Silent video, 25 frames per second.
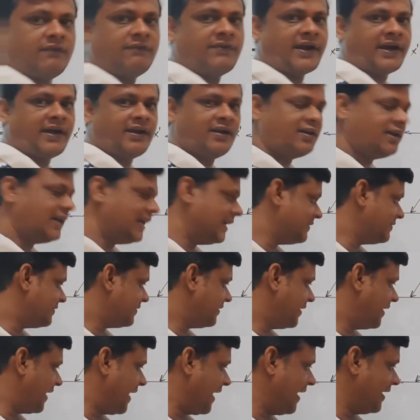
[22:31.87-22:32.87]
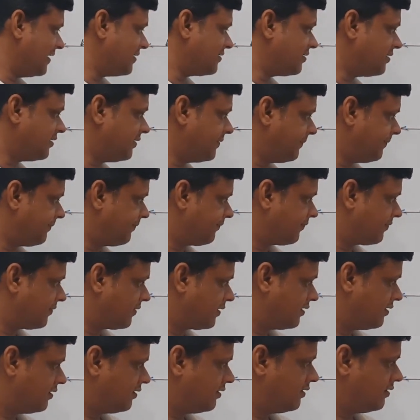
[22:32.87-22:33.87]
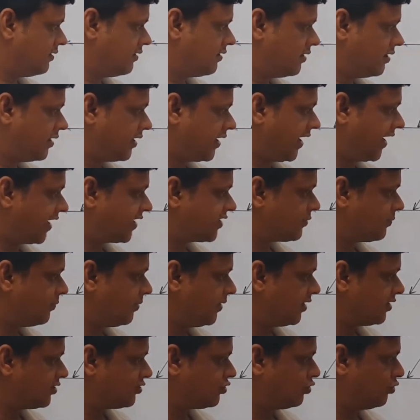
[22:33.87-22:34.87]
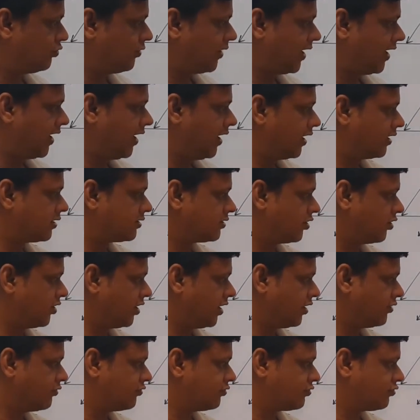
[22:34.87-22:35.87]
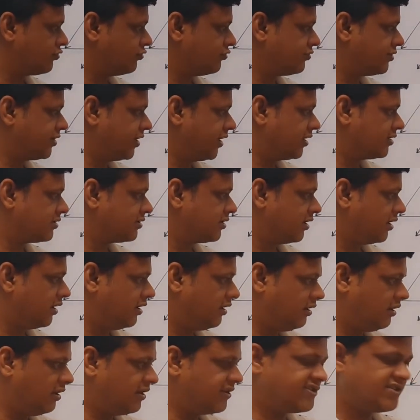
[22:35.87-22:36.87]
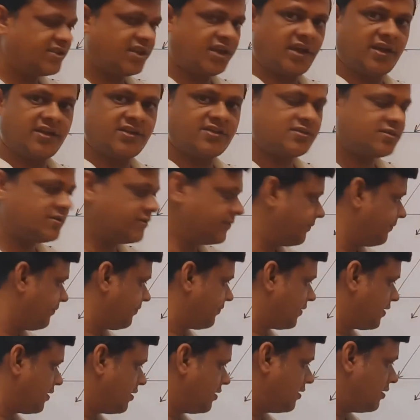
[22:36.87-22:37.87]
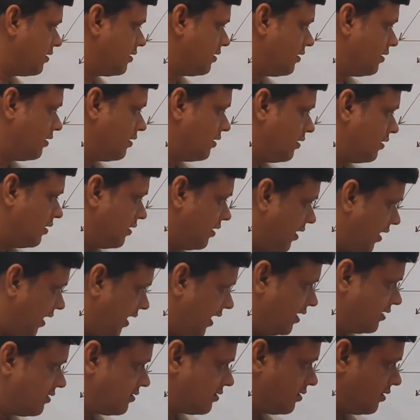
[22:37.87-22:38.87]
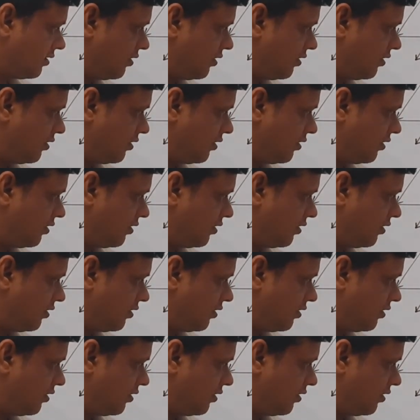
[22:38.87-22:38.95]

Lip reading: final answer as x plus 2y less or equal to 6 in this case. Hence